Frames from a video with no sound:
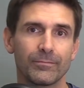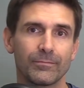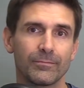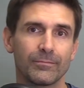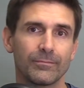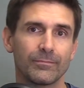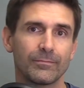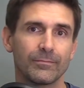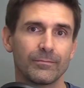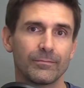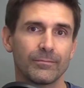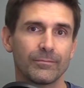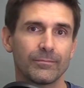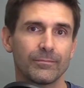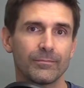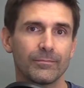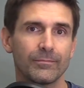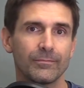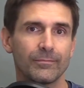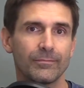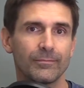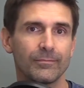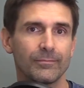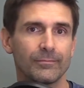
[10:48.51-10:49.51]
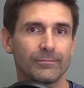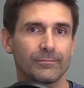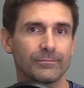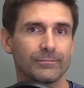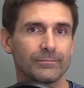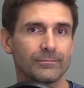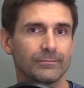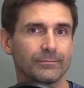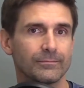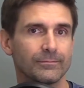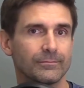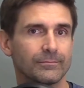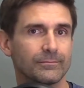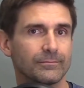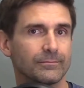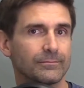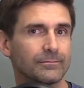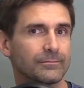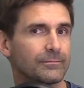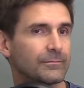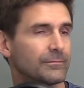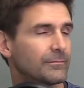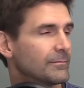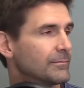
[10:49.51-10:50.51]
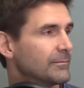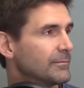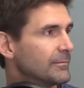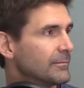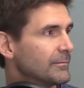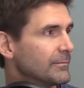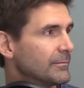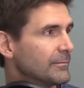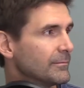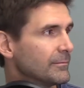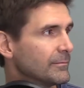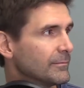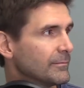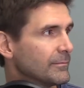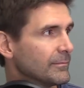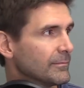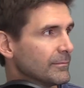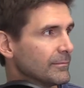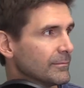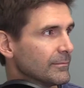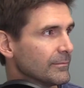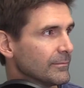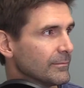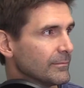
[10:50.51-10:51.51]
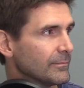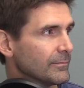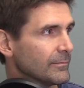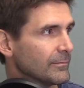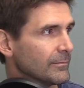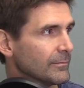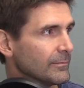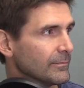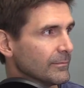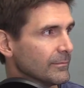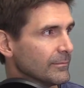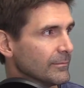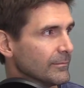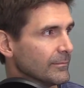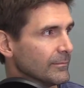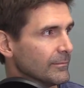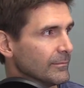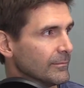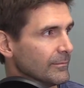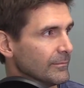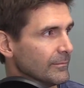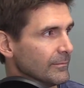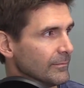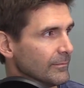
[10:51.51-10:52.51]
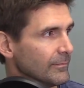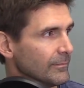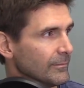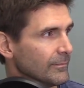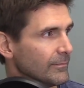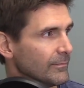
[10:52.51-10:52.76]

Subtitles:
[no speech]